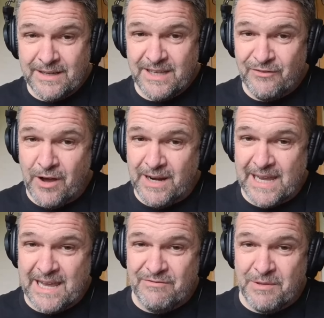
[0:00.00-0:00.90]
You've got to
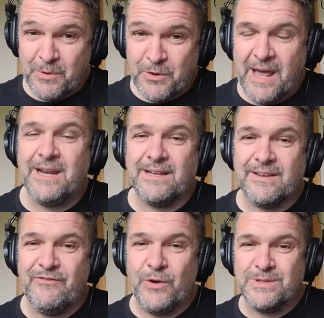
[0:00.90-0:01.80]
give them credit,
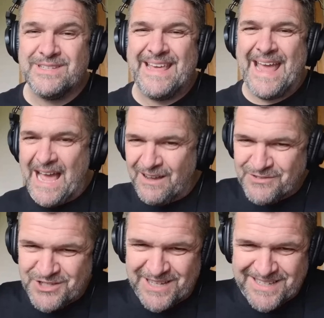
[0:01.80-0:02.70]
folks. They have
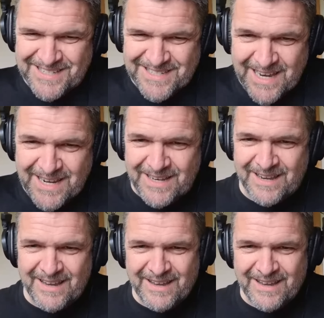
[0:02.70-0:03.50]
succeeded.